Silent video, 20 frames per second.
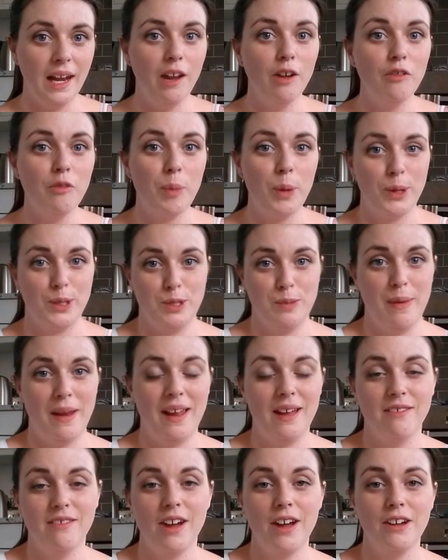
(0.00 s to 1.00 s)
love
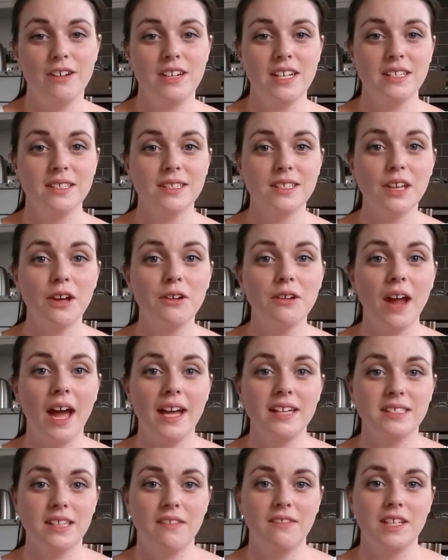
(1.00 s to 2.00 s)
Portobello Road, it's so
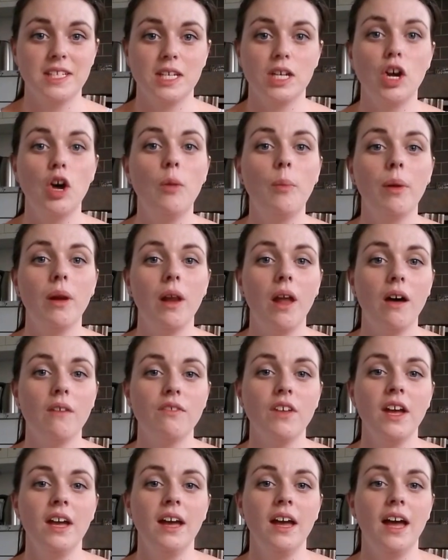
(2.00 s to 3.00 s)
nice, and there's a couple
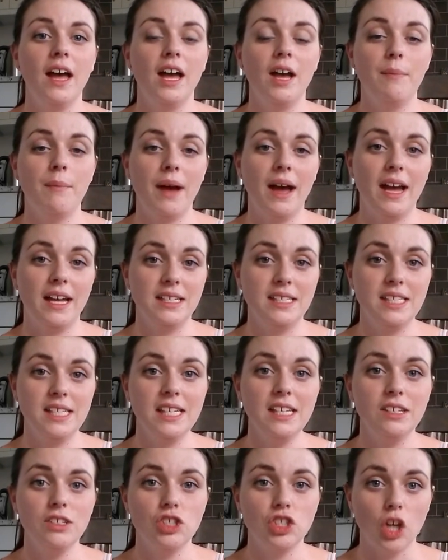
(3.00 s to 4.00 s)
of
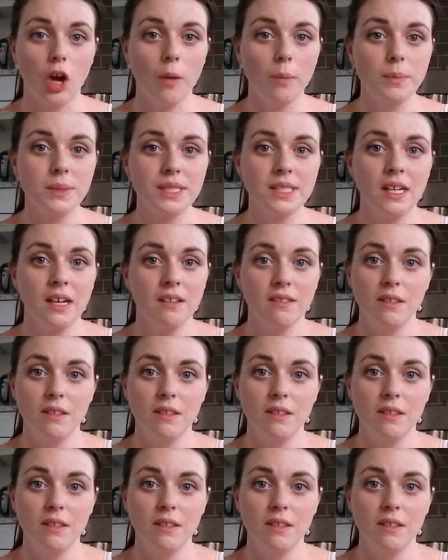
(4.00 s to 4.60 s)
antique shops.